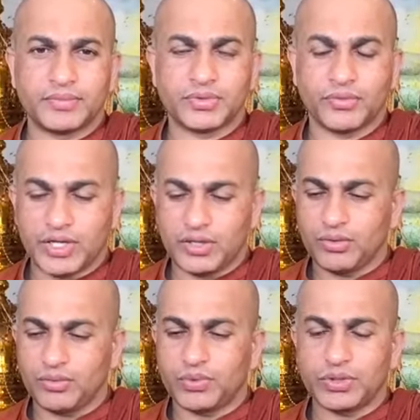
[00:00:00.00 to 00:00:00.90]
So when
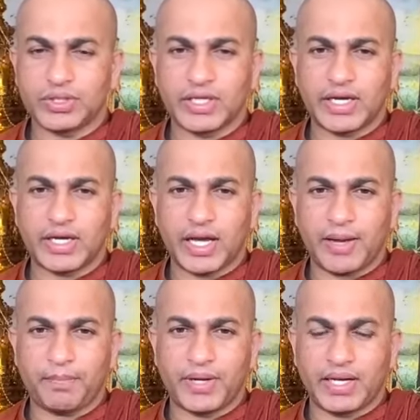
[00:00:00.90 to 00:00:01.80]
you put an
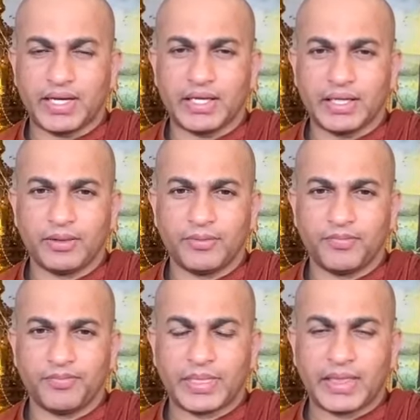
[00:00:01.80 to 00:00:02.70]
apple,
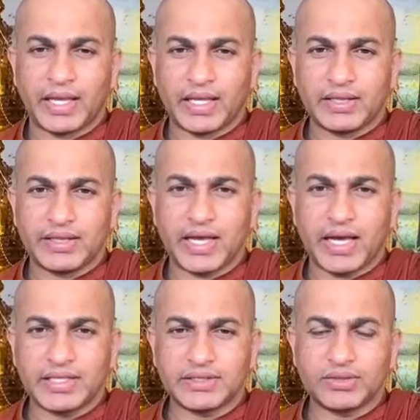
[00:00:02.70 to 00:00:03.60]

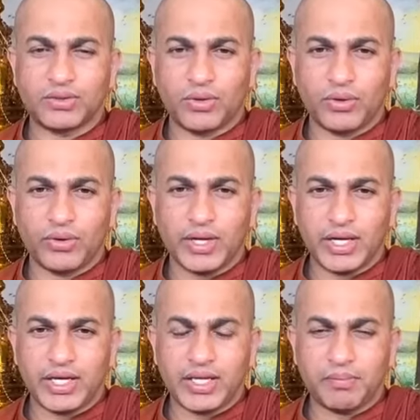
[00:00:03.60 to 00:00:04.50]
there is no
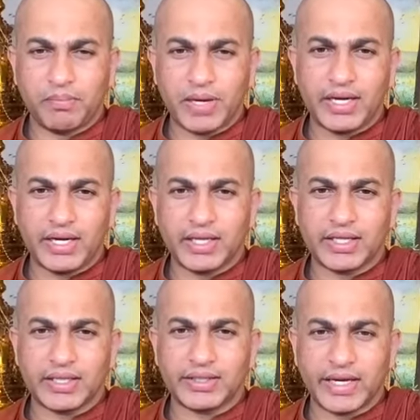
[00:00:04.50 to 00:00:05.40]
any
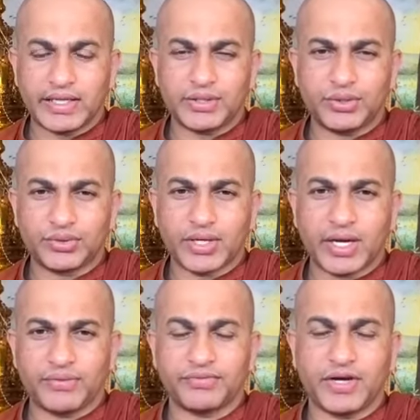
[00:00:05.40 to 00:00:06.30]
blender that you
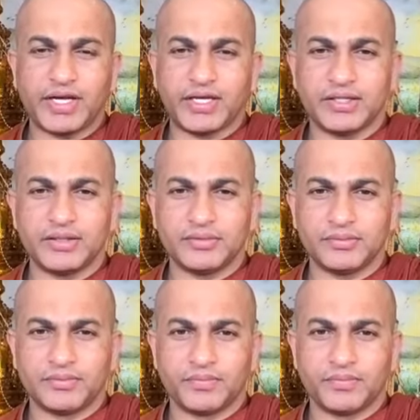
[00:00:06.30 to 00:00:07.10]
can find